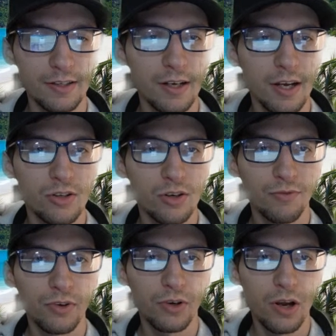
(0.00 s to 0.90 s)
So if you
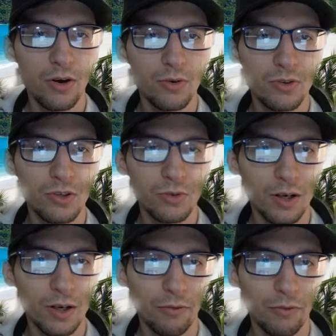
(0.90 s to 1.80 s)
go to
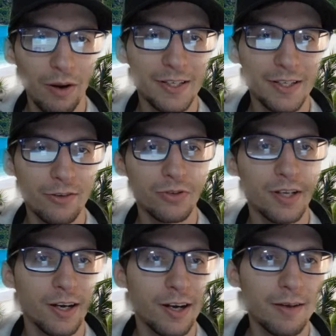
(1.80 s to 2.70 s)

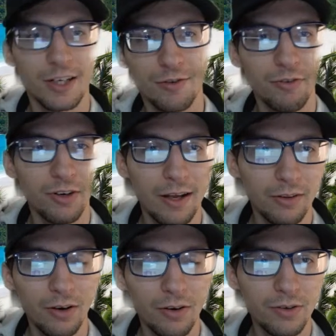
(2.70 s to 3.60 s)
rampantdesigntools.com/free
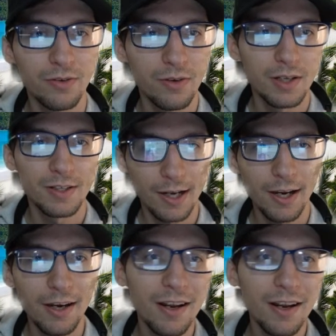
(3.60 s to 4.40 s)
download sign,